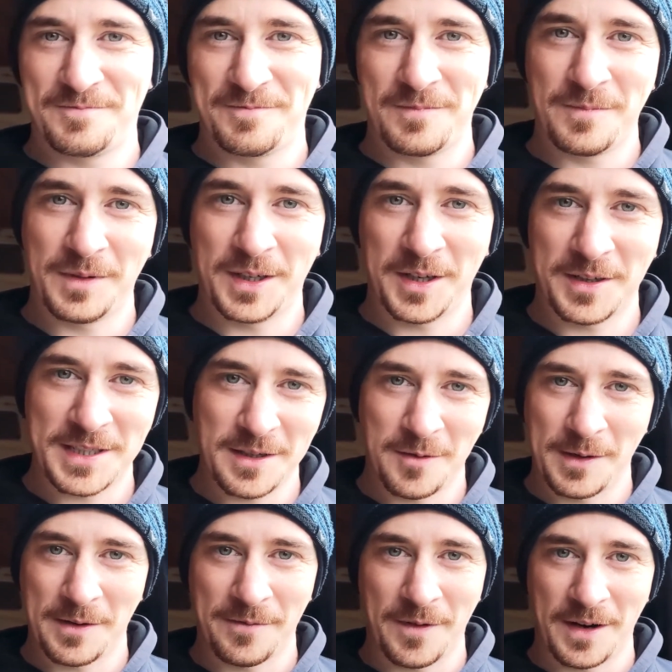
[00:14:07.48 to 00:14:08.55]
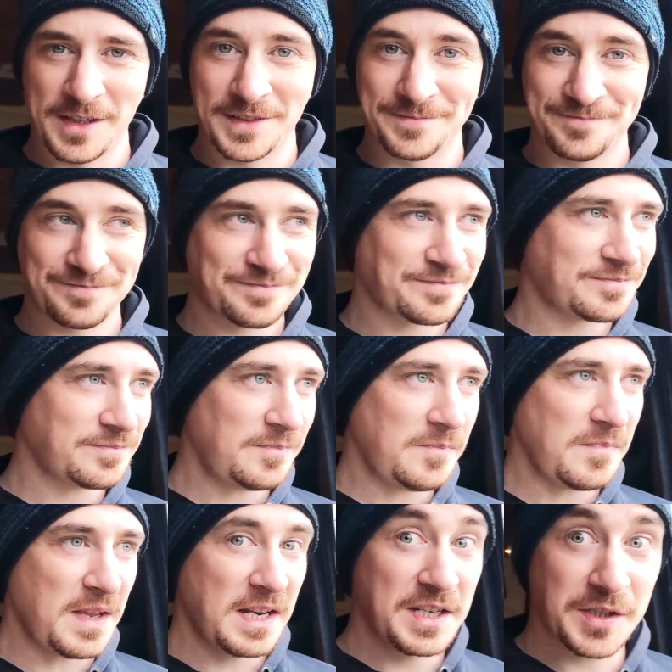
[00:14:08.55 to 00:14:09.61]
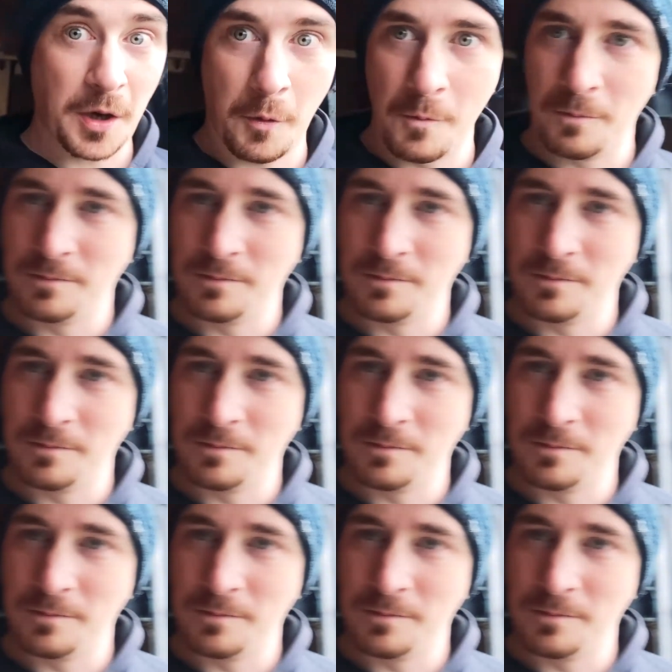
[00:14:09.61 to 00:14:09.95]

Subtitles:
We're gonna go see what we can find. Let's go.